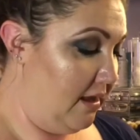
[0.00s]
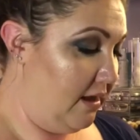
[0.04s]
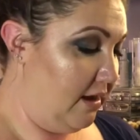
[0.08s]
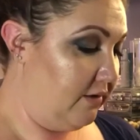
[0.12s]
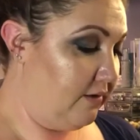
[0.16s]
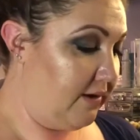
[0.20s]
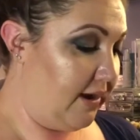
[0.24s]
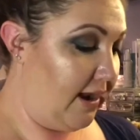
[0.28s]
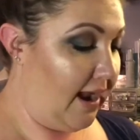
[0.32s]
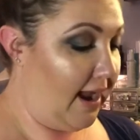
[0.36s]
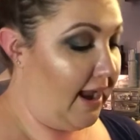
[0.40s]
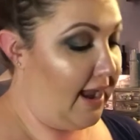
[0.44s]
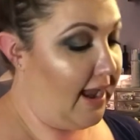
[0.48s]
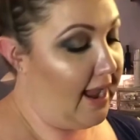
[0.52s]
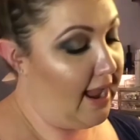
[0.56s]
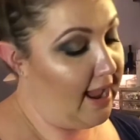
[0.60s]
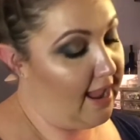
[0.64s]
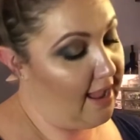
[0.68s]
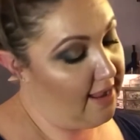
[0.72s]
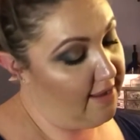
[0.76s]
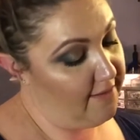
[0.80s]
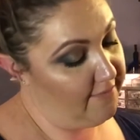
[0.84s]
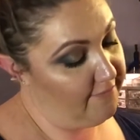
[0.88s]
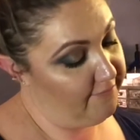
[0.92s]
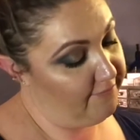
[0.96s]
Okay, I
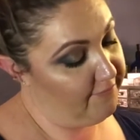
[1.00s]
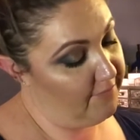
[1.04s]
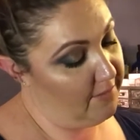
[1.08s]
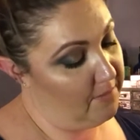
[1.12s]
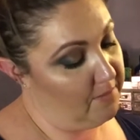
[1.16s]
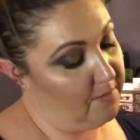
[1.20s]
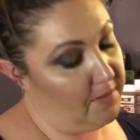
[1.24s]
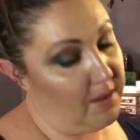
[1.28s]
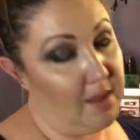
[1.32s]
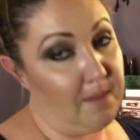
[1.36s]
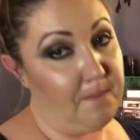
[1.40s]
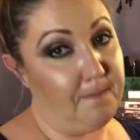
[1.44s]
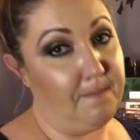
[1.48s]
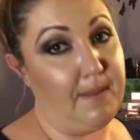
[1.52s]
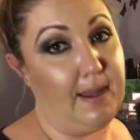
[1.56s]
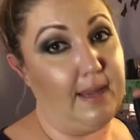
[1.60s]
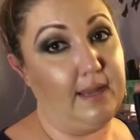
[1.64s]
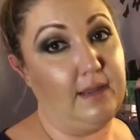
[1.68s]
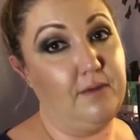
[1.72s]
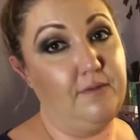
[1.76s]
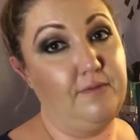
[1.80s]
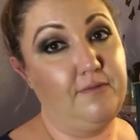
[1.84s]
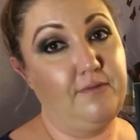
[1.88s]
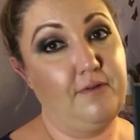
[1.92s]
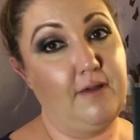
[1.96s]
have from
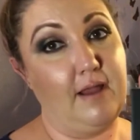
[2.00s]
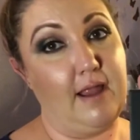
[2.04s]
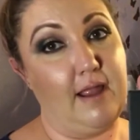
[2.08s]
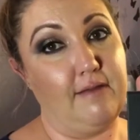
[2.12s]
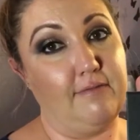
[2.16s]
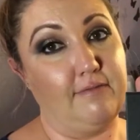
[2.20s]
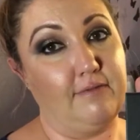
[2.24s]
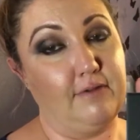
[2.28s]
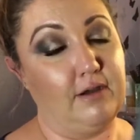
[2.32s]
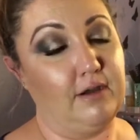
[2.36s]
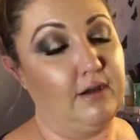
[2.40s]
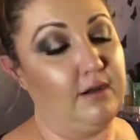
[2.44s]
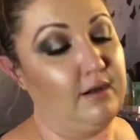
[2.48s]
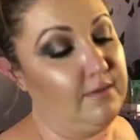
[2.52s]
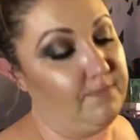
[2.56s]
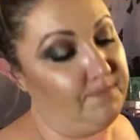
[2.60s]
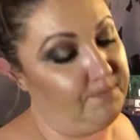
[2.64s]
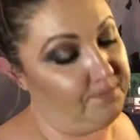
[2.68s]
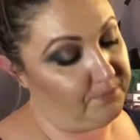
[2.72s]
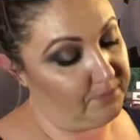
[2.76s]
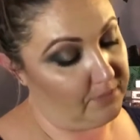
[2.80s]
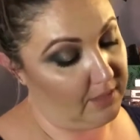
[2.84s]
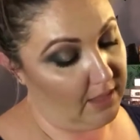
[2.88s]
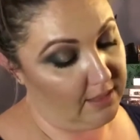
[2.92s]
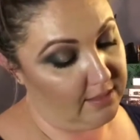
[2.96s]
Makeup Forever
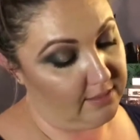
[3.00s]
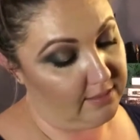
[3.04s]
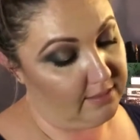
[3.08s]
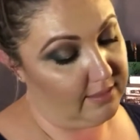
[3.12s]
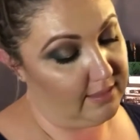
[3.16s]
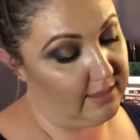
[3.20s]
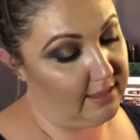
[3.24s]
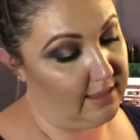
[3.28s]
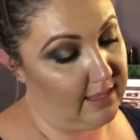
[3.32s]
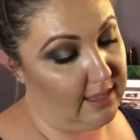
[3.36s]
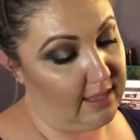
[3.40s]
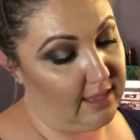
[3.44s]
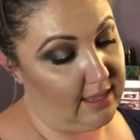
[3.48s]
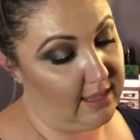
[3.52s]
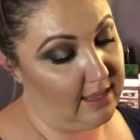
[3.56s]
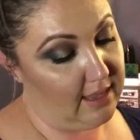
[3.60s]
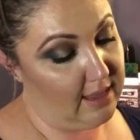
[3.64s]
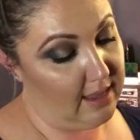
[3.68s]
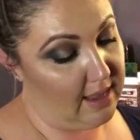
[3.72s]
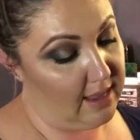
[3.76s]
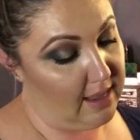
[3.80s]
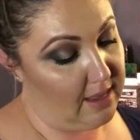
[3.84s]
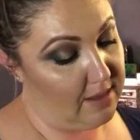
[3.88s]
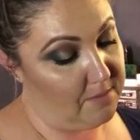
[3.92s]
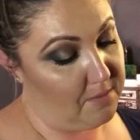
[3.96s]

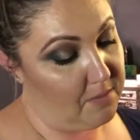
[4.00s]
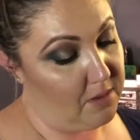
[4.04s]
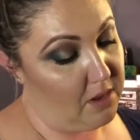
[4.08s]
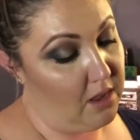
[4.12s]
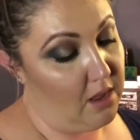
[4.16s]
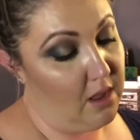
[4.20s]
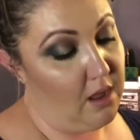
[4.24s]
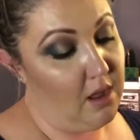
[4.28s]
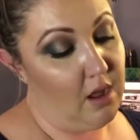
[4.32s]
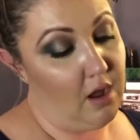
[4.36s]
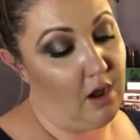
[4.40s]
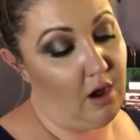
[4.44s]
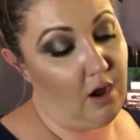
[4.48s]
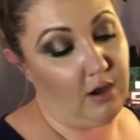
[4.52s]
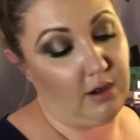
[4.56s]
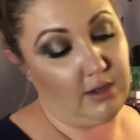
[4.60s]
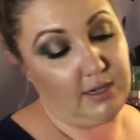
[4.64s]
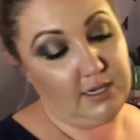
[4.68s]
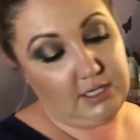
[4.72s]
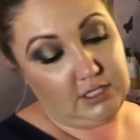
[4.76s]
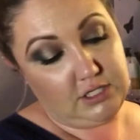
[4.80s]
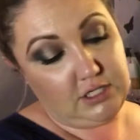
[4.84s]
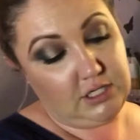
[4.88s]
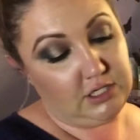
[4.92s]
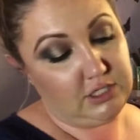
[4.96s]
the
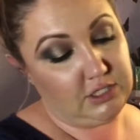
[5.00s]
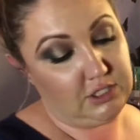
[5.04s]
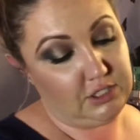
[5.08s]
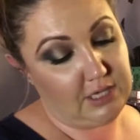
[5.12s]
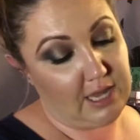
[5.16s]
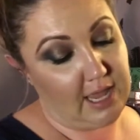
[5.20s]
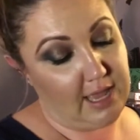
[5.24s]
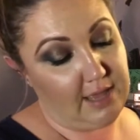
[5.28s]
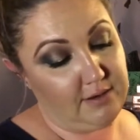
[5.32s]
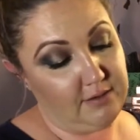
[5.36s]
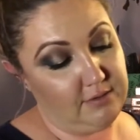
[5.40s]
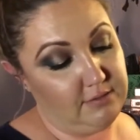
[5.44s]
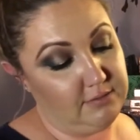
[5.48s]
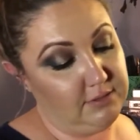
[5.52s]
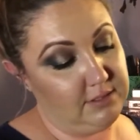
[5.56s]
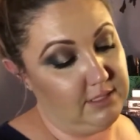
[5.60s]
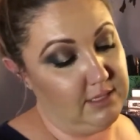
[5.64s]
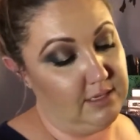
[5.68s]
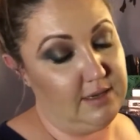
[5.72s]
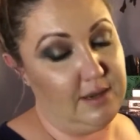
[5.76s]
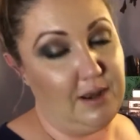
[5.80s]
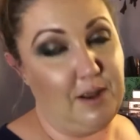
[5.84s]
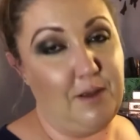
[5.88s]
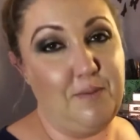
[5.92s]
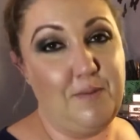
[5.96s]
Artist Shadows
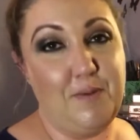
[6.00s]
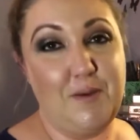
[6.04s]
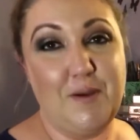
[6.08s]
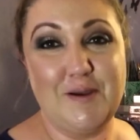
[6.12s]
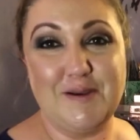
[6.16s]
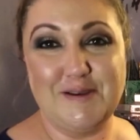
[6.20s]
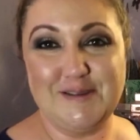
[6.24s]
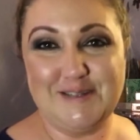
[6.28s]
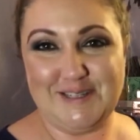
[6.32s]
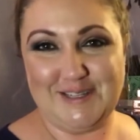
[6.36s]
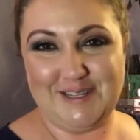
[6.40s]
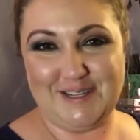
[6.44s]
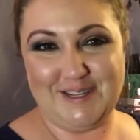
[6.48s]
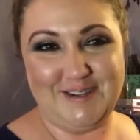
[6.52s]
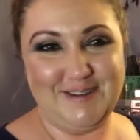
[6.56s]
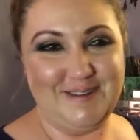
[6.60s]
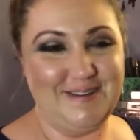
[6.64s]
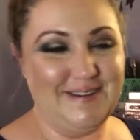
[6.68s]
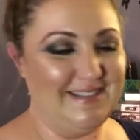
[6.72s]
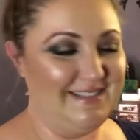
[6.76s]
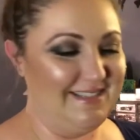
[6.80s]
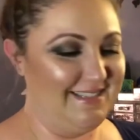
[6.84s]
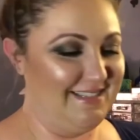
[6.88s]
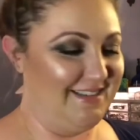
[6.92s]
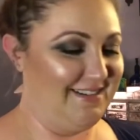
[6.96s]
number 2.
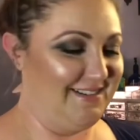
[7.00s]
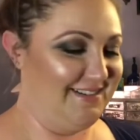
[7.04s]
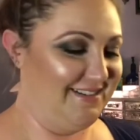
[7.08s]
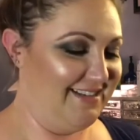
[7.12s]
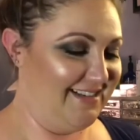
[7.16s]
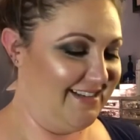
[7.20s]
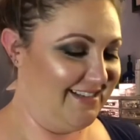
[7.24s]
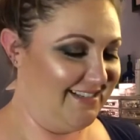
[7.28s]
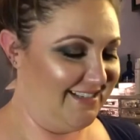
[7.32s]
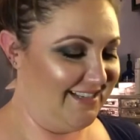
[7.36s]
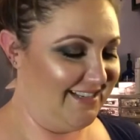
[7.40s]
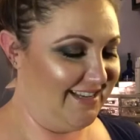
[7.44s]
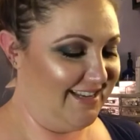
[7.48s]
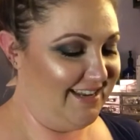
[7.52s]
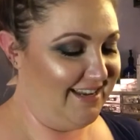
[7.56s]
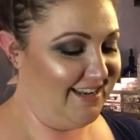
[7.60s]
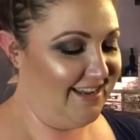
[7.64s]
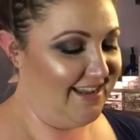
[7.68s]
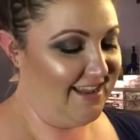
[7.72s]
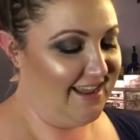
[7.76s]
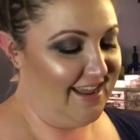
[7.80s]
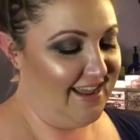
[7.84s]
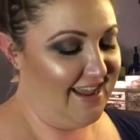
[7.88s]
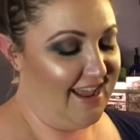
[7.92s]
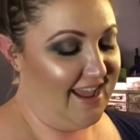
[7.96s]
It's so dusty.
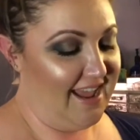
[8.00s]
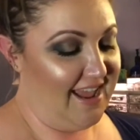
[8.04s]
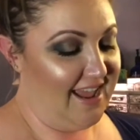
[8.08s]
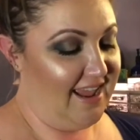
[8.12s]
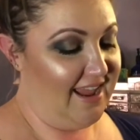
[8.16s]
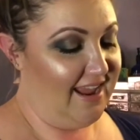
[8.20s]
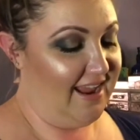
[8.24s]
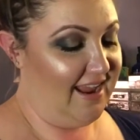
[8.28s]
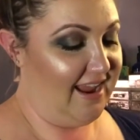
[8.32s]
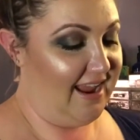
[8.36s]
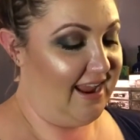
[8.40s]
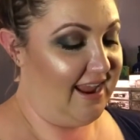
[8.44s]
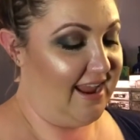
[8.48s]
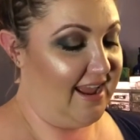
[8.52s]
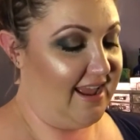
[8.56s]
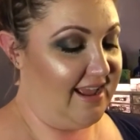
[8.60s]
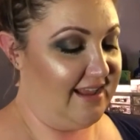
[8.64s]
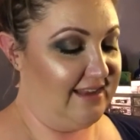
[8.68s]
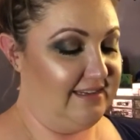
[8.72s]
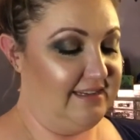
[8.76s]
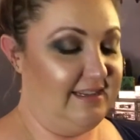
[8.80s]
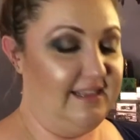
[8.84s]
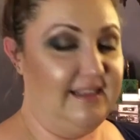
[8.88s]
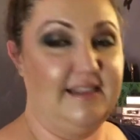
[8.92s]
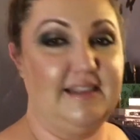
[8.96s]

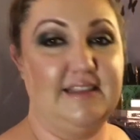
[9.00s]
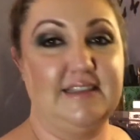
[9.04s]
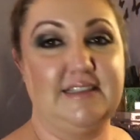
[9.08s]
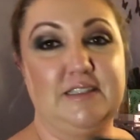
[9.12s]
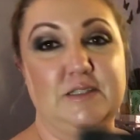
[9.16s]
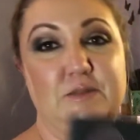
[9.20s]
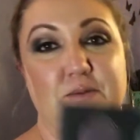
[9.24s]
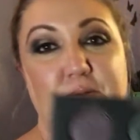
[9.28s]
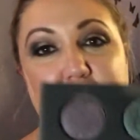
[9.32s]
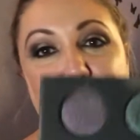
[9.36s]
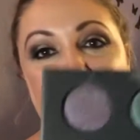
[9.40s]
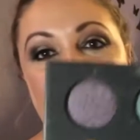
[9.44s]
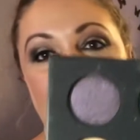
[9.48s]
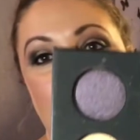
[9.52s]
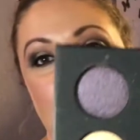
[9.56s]
And this is what the